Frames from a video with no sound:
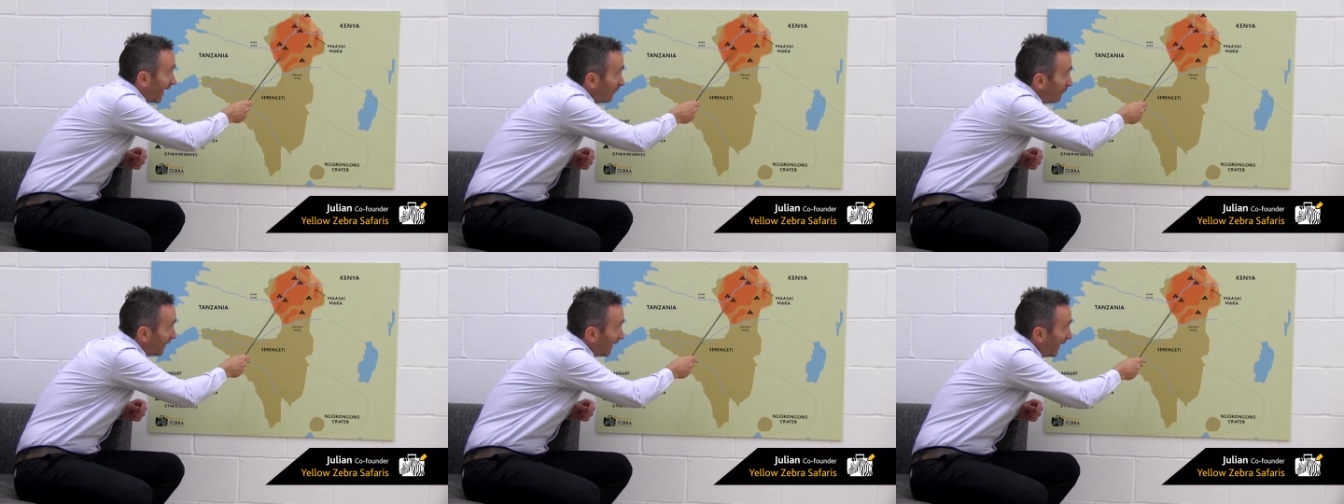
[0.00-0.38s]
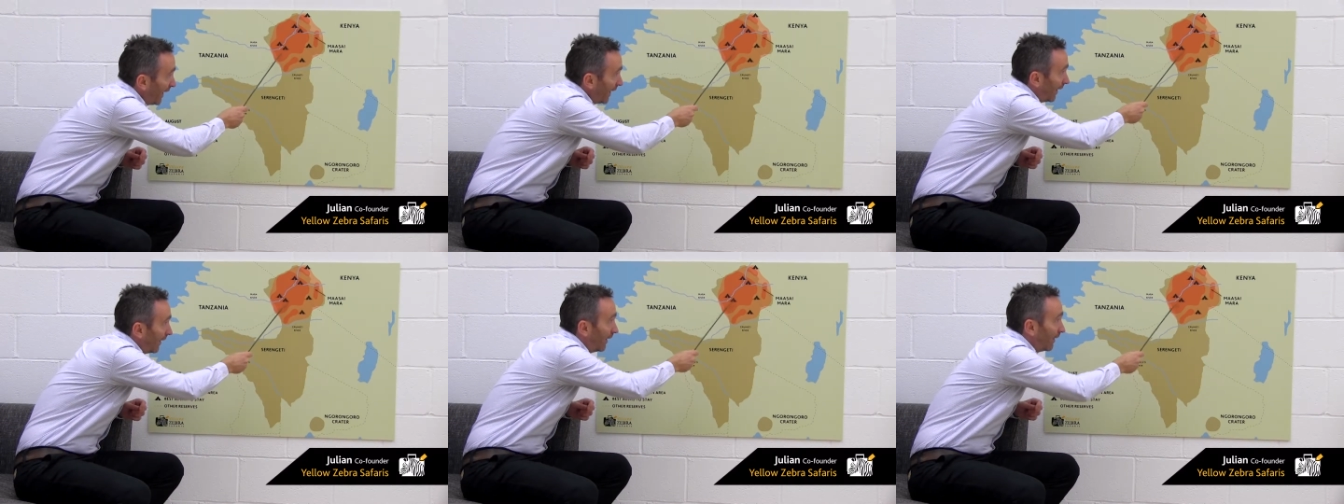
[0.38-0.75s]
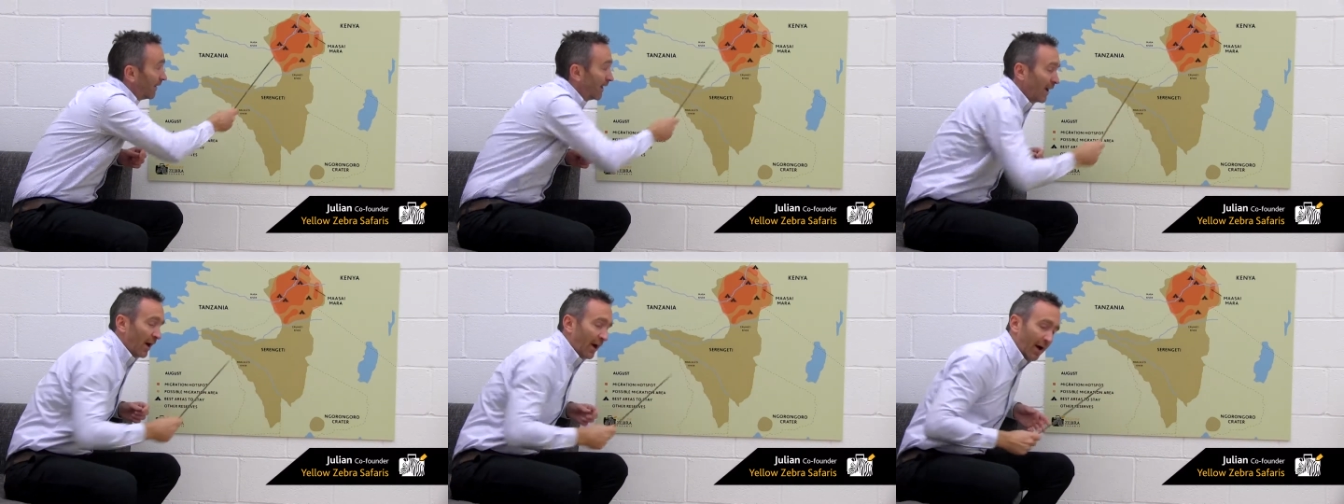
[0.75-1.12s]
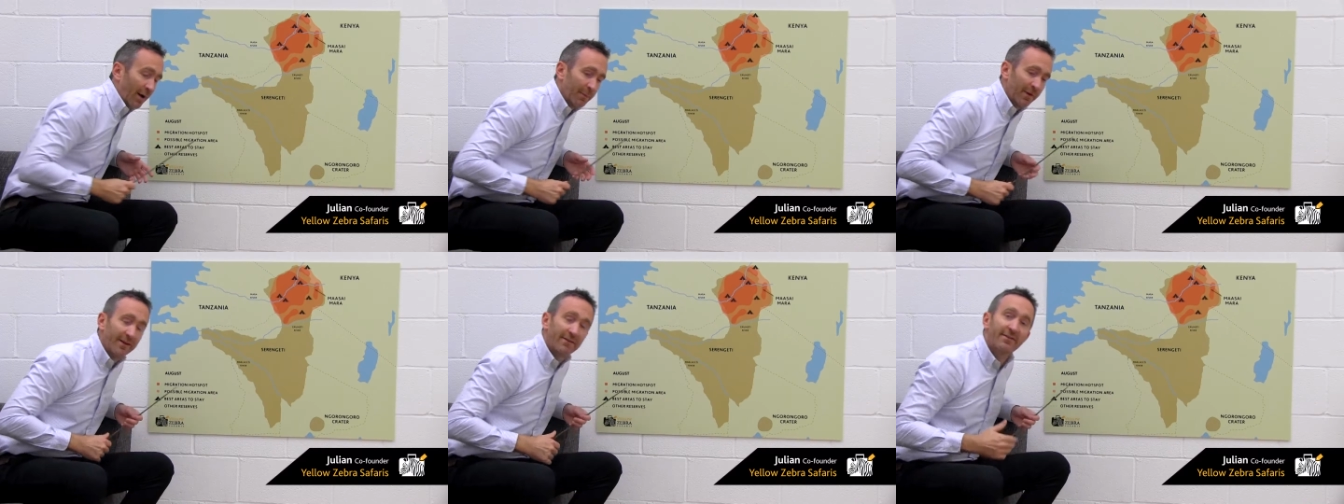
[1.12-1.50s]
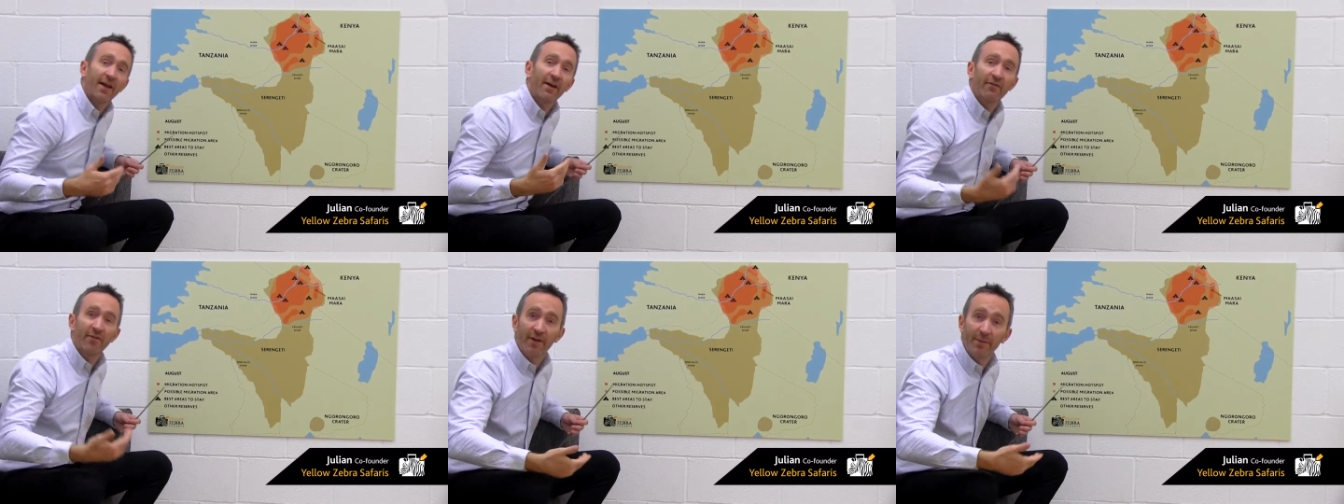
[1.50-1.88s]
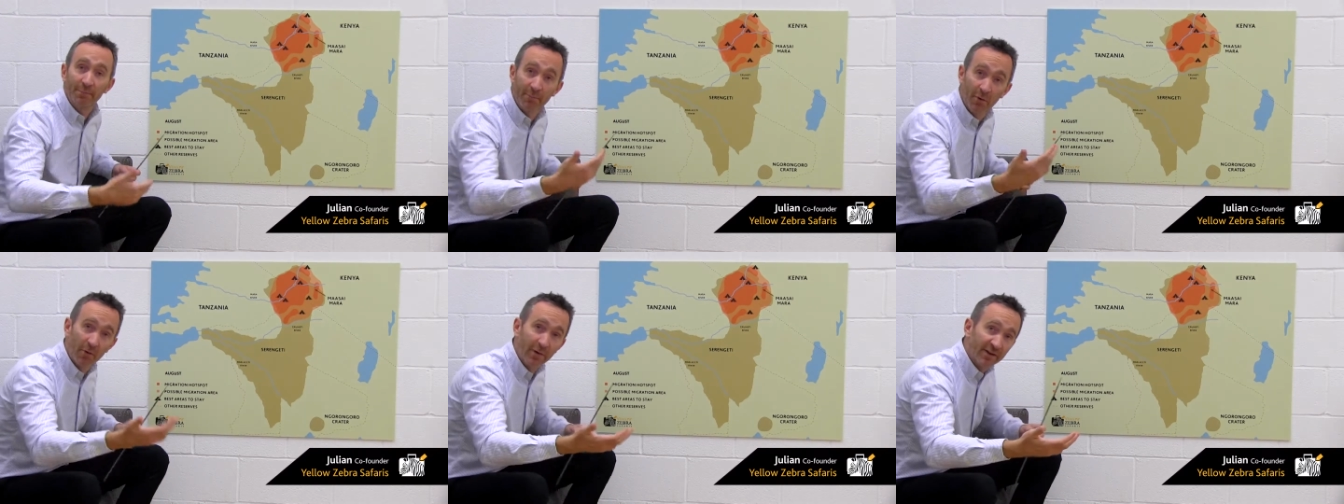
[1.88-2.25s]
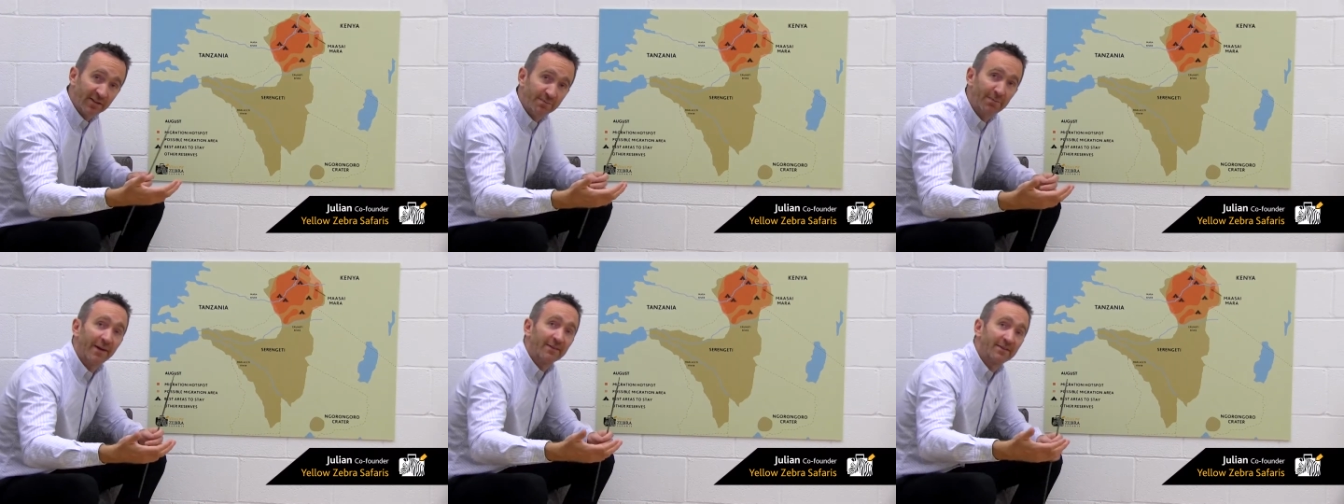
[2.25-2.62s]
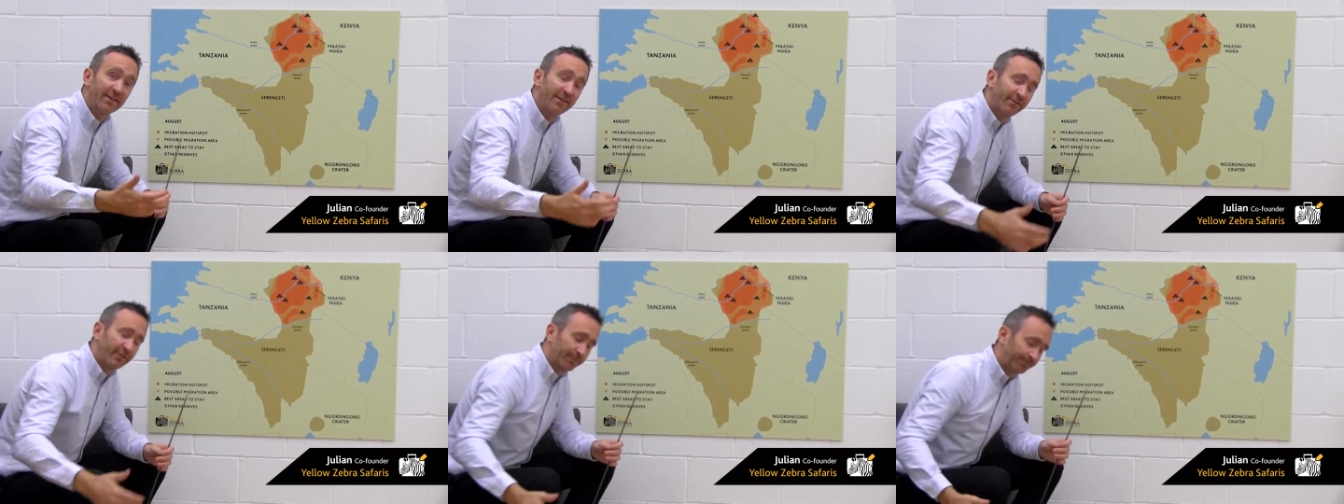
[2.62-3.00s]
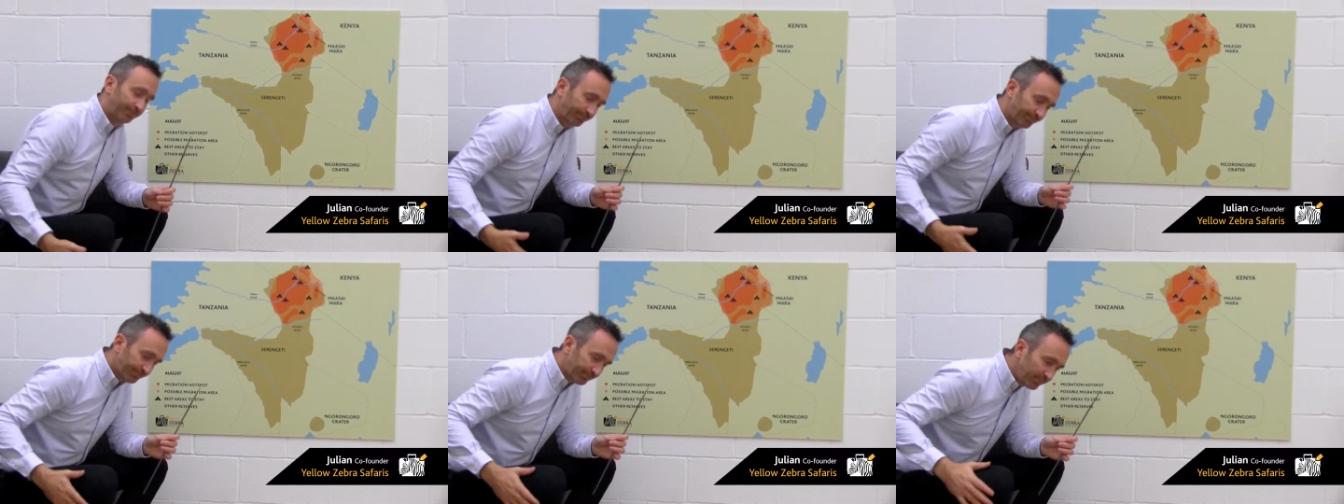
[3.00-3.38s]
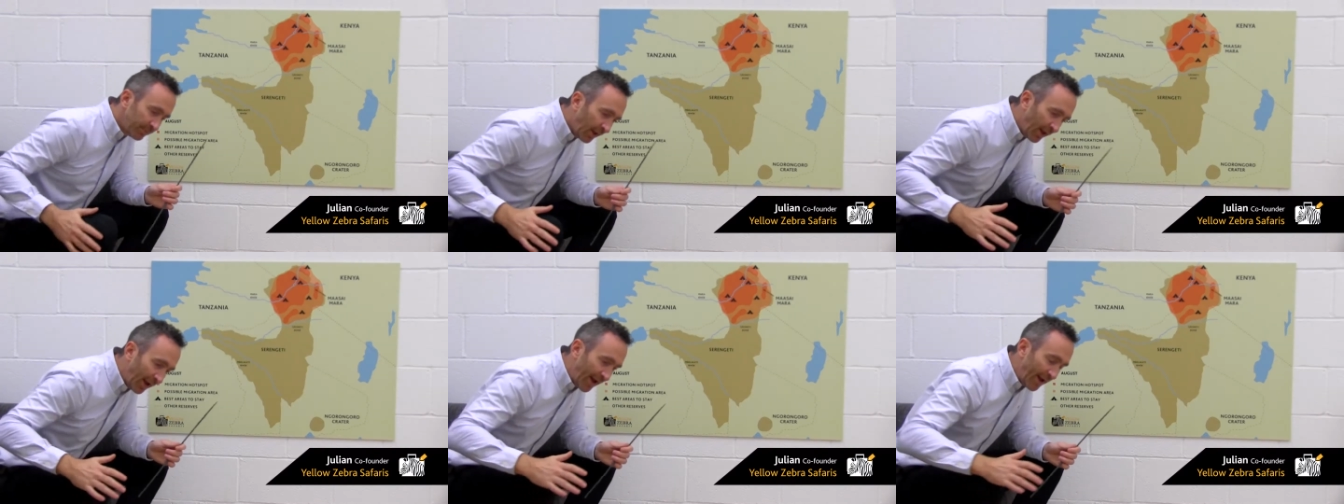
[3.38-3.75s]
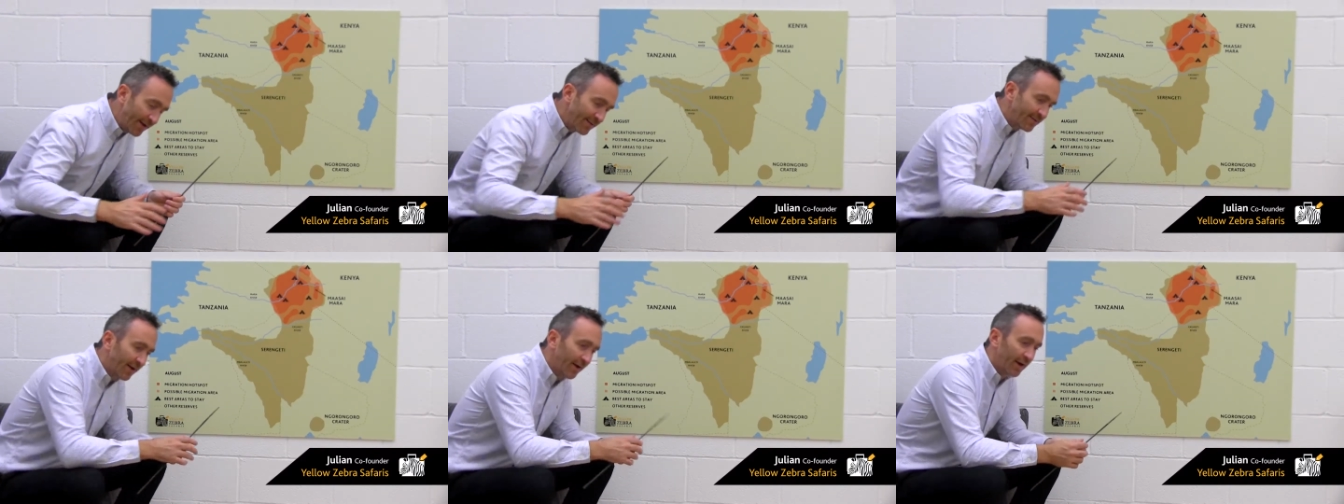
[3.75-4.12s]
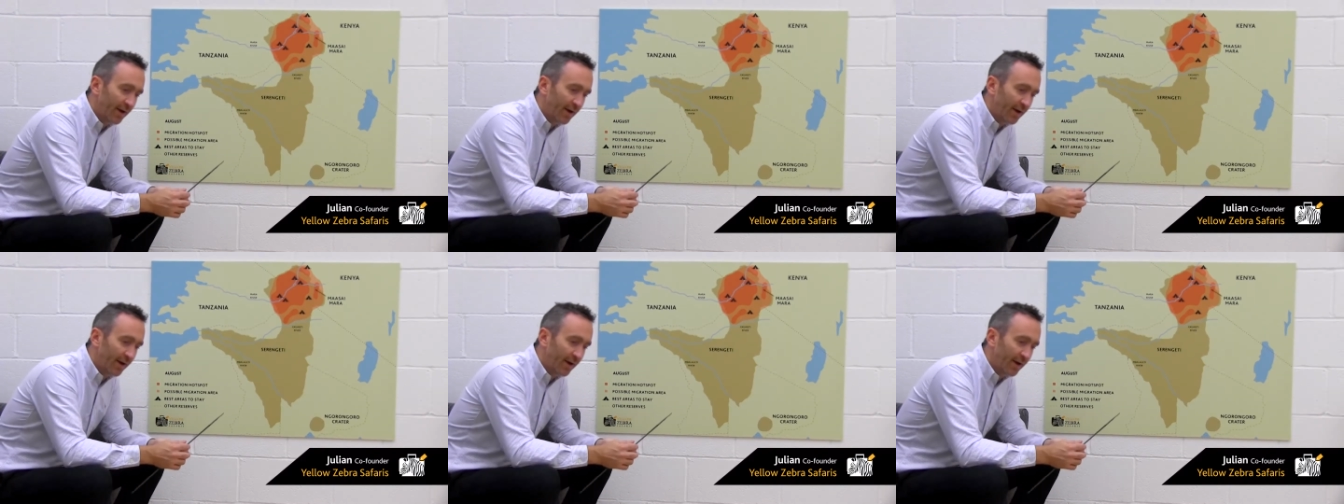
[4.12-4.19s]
camp here. It's definitely more expensive, and